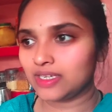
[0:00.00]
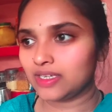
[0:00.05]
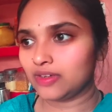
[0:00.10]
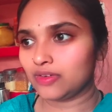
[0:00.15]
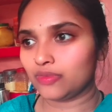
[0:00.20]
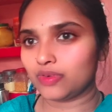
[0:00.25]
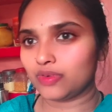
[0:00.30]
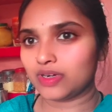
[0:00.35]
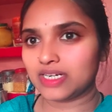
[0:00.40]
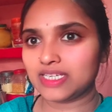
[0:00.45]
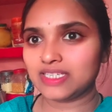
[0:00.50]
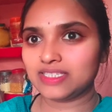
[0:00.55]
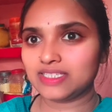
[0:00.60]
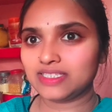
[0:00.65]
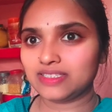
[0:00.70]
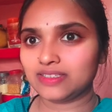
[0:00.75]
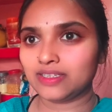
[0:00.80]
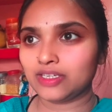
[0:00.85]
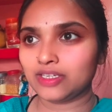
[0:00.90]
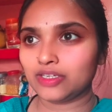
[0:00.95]
What is,
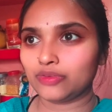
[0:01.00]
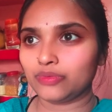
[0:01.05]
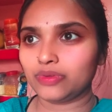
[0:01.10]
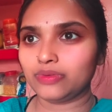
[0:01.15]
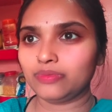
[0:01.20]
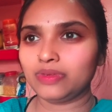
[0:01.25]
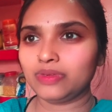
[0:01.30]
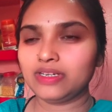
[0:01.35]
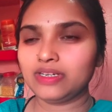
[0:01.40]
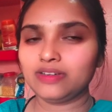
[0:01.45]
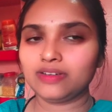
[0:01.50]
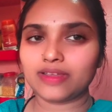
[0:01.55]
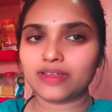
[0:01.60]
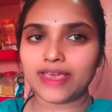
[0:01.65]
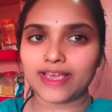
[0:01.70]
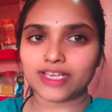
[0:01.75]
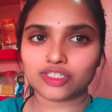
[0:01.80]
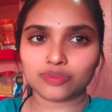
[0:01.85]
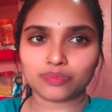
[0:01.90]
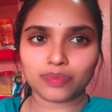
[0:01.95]
we will
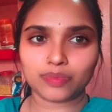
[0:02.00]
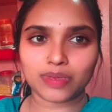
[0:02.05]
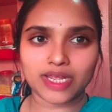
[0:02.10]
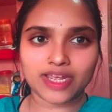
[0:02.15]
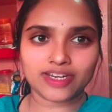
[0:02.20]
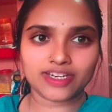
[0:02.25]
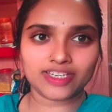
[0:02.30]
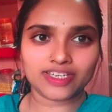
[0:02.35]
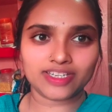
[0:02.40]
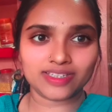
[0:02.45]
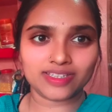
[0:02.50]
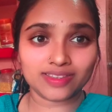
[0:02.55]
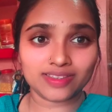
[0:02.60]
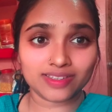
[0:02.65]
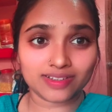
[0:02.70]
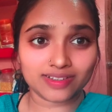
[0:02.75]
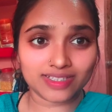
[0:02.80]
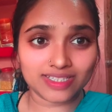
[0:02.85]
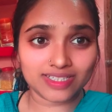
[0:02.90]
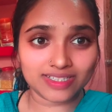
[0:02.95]
explain in the
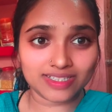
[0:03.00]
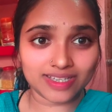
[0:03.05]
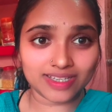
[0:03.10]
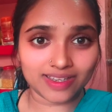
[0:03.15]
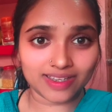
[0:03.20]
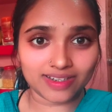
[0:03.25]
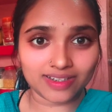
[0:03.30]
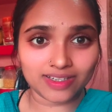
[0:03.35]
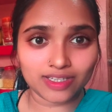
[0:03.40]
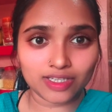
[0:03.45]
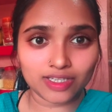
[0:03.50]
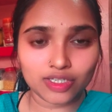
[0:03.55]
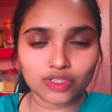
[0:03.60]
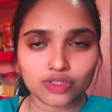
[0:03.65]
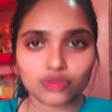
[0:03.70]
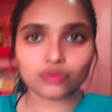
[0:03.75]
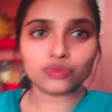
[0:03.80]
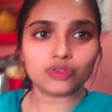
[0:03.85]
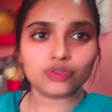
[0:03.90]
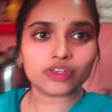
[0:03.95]
detail. So
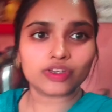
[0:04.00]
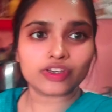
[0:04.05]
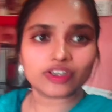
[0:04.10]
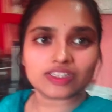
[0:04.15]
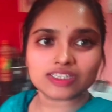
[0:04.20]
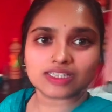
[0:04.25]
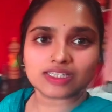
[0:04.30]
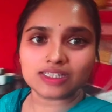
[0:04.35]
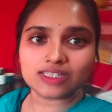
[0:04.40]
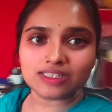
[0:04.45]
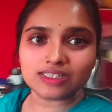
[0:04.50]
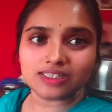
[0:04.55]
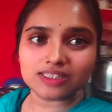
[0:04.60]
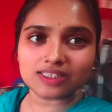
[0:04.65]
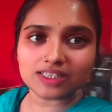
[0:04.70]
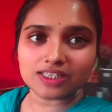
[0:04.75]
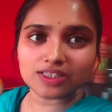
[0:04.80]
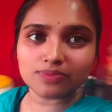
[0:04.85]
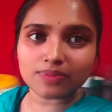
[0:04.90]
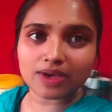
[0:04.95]
you can see this
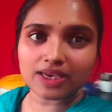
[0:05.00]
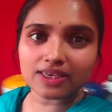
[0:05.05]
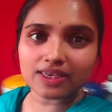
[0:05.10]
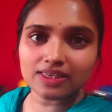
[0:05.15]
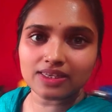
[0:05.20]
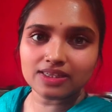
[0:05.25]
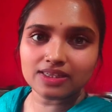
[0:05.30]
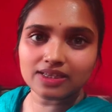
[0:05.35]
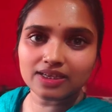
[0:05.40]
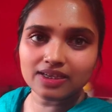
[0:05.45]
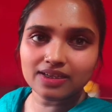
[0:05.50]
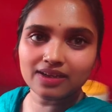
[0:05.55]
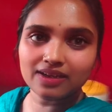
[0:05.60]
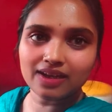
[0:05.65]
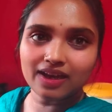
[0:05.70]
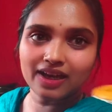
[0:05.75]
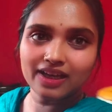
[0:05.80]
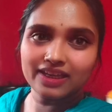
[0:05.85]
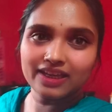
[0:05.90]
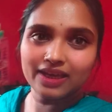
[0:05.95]
is my kitchen. I
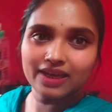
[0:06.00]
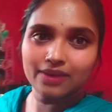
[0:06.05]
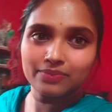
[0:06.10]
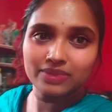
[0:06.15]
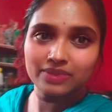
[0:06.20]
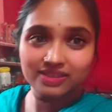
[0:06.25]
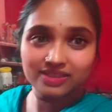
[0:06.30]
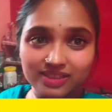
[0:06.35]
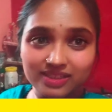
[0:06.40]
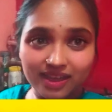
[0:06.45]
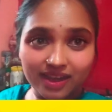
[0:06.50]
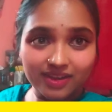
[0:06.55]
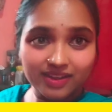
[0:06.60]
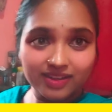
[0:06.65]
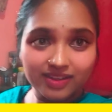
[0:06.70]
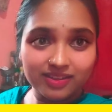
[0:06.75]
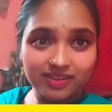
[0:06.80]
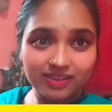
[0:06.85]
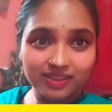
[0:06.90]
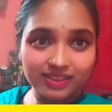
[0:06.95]
am inside
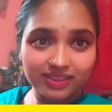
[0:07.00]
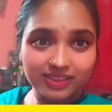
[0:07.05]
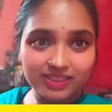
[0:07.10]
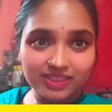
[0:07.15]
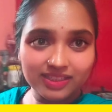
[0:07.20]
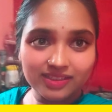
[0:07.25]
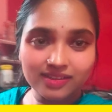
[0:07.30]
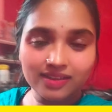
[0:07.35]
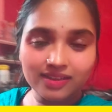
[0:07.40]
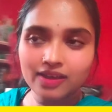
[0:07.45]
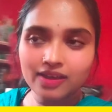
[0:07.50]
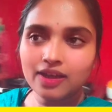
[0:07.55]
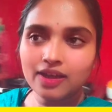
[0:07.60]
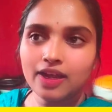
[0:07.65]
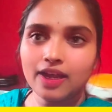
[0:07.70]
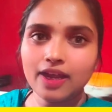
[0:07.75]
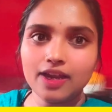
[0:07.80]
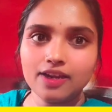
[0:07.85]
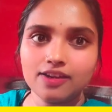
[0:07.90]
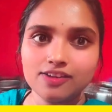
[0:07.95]
the kitchen
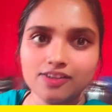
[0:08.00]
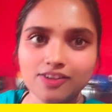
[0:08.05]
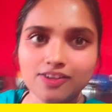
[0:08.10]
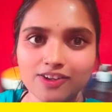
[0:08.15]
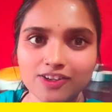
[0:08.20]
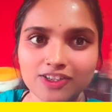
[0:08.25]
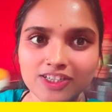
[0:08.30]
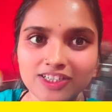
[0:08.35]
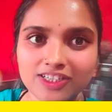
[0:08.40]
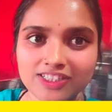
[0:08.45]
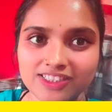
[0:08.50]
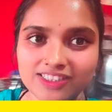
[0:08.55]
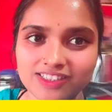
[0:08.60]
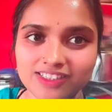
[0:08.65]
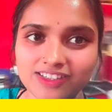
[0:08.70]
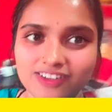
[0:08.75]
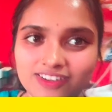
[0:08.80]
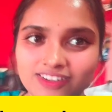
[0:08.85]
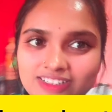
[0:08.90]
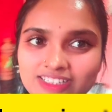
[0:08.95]
and let's
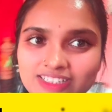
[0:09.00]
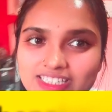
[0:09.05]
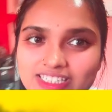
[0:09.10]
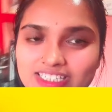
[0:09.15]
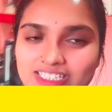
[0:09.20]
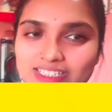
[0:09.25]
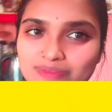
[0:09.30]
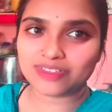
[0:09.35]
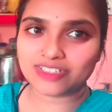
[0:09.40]
learn kitchen